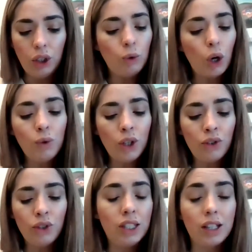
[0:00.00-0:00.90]
You don't
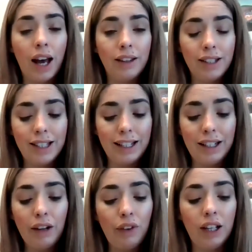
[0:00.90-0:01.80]
understand the
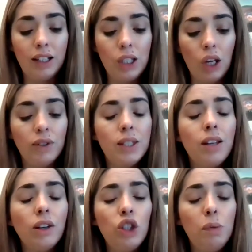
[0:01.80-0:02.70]
significance of
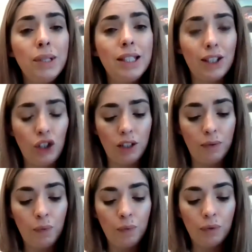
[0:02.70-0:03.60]
such a position,
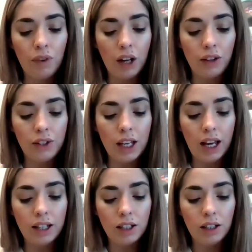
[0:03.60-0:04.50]
Father
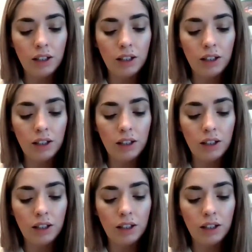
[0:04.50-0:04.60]
said.